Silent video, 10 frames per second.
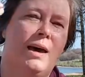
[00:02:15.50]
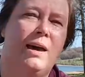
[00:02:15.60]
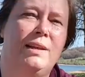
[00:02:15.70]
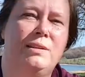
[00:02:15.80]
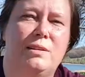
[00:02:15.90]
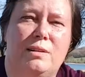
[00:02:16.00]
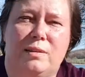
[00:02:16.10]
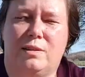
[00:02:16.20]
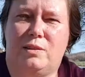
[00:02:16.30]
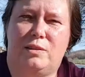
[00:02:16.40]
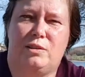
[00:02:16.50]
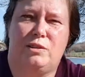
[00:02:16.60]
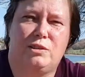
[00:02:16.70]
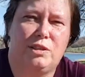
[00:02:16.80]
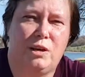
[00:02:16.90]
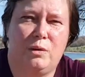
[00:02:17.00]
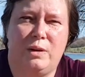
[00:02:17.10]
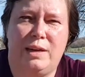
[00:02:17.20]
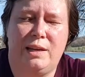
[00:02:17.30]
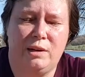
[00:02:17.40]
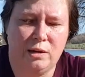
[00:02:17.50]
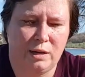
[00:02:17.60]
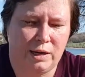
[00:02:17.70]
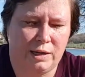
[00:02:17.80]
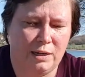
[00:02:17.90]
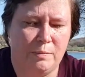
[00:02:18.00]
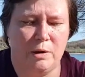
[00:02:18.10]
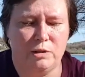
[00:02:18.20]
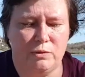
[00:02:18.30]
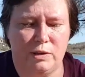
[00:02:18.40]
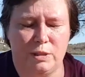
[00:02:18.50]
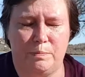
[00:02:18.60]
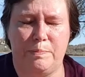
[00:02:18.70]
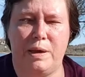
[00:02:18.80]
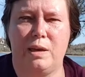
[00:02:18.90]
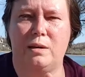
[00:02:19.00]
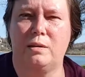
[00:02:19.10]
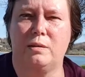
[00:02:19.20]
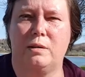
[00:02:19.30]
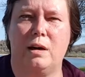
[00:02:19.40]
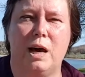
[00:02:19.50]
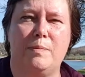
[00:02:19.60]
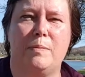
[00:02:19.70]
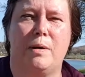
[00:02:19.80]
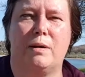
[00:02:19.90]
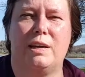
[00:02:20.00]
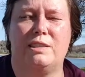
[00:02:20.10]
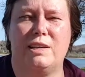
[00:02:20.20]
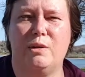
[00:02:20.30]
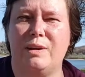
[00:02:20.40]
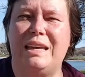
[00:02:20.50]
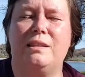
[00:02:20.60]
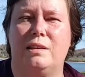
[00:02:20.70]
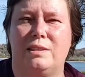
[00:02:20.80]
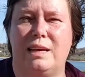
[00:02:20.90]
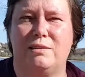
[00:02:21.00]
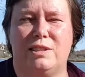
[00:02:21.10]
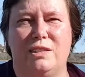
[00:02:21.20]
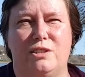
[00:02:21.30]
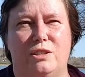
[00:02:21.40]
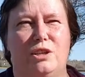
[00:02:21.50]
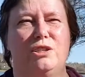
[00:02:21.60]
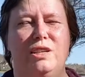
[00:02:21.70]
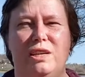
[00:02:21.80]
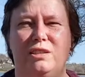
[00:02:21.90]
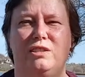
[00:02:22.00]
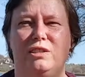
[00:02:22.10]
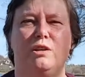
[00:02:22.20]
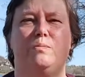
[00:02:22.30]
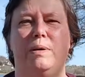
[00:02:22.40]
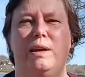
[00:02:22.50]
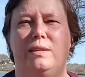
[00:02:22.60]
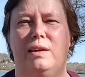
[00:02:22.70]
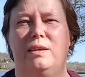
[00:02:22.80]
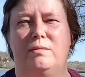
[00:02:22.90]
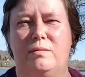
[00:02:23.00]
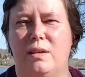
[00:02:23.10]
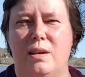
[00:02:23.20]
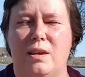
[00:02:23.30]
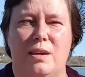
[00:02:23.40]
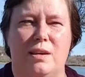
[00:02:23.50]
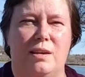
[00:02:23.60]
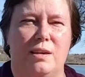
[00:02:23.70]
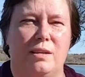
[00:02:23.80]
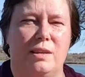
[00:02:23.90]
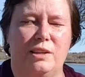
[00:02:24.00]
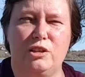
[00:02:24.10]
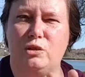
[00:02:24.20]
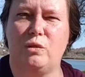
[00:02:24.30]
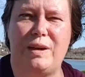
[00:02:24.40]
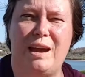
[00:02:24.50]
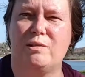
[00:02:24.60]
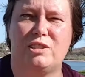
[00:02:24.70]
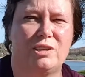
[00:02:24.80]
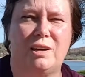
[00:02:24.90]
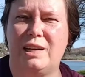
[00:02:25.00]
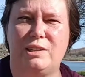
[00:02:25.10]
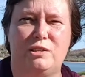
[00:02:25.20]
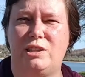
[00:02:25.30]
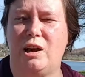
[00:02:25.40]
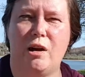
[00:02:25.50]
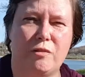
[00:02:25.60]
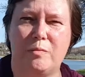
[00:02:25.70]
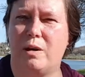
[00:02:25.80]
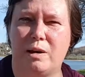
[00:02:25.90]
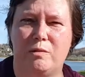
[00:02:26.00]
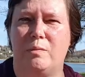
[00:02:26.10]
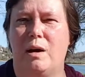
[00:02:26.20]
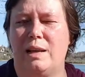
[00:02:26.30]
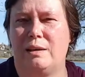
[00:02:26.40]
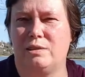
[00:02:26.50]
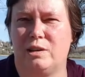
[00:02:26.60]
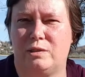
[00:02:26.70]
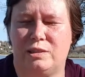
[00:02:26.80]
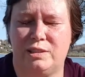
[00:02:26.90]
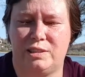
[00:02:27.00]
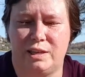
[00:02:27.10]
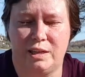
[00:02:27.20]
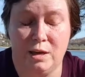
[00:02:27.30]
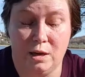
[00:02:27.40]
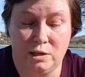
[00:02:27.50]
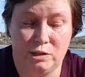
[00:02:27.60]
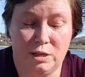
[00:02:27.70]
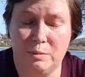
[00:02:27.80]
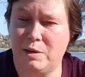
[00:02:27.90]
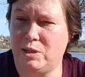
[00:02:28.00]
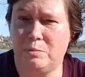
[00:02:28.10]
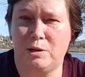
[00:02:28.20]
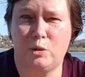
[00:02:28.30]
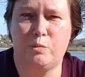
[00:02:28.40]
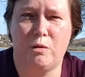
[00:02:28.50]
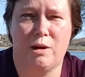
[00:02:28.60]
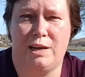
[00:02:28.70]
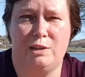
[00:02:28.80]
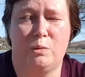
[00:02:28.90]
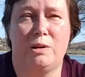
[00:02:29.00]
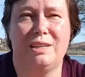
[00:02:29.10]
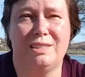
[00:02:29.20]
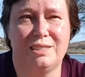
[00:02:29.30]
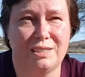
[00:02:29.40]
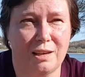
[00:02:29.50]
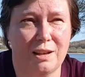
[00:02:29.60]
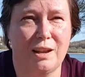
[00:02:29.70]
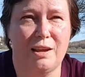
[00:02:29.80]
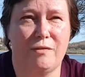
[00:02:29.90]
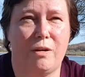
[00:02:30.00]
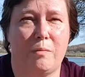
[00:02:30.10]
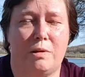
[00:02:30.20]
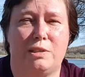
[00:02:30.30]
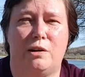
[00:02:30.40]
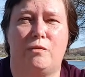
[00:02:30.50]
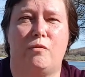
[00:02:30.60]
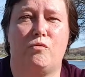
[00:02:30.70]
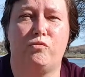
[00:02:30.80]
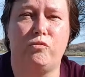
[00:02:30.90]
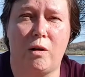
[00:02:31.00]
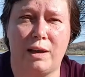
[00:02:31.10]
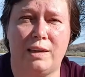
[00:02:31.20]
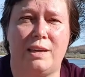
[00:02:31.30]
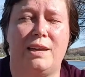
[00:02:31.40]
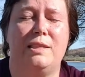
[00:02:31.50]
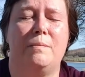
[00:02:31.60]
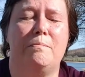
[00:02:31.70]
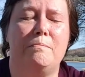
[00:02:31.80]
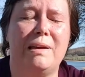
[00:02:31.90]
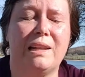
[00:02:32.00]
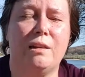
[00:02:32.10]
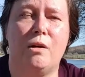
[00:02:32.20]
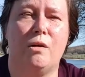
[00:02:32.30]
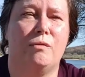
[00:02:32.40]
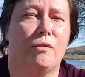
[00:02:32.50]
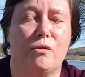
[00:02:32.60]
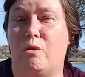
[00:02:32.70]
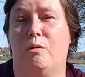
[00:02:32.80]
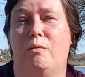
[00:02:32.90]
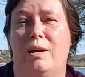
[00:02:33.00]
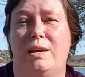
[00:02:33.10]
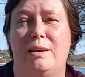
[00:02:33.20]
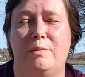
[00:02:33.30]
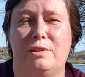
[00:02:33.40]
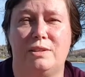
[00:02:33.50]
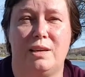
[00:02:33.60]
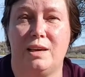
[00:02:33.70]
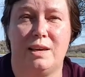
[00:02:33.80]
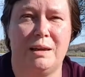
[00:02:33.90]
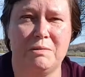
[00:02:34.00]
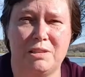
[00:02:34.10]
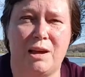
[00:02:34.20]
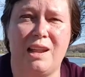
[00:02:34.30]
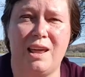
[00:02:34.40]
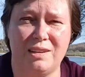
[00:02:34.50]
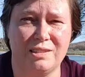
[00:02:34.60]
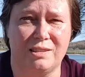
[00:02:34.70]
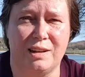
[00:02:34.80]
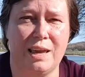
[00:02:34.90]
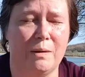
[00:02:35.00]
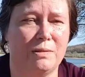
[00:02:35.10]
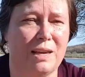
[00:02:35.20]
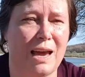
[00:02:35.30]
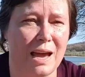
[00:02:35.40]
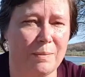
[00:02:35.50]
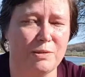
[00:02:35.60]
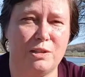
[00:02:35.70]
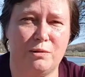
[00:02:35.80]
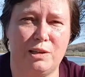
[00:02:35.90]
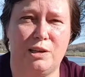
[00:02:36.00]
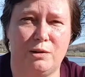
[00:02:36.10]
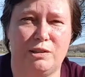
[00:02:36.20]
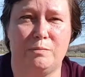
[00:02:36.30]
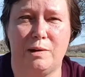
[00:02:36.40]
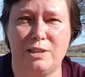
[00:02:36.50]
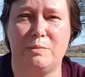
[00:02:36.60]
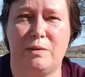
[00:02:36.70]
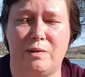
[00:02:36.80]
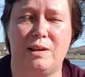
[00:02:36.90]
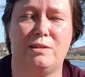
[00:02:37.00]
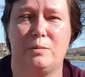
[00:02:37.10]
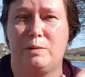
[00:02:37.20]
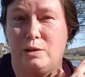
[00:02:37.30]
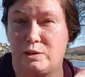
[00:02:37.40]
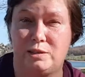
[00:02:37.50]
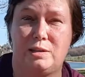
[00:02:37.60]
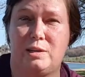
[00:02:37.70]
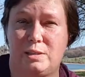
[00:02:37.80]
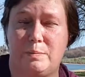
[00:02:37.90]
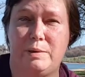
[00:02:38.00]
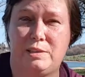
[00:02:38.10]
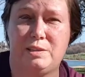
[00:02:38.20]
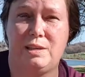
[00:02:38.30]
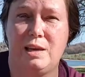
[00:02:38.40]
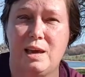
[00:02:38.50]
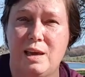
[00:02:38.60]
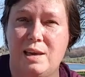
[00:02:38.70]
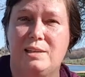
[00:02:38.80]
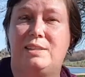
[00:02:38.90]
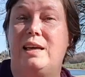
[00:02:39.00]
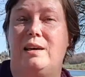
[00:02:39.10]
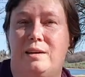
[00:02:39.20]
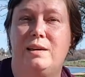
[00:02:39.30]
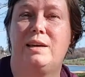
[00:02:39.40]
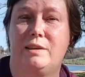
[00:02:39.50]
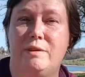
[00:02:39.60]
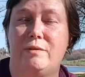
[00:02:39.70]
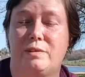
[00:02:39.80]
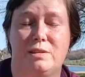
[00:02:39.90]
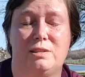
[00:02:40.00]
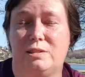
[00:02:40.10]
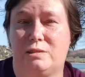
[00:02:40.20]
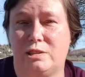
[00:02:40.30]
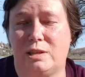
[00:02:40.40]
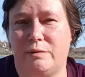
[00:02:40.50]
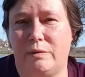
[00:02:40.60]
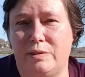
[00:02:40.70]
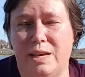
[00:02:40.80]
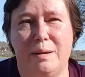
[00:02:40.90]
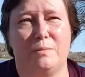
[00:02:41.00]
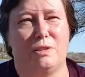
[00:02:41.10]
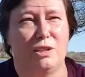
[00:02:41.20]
And so it looked like, you know, most of these big hypermarkets, they're not in the town centres because they're so big. They're just sort of outside, usually half a mile or a mile outside the city. So you can imagine my surprise when I suddenly found myself right in the middle of Rouen, and it was like London. It was absolutely huge. It reminds me of London because it's a big city set in the river, just like the River Thames.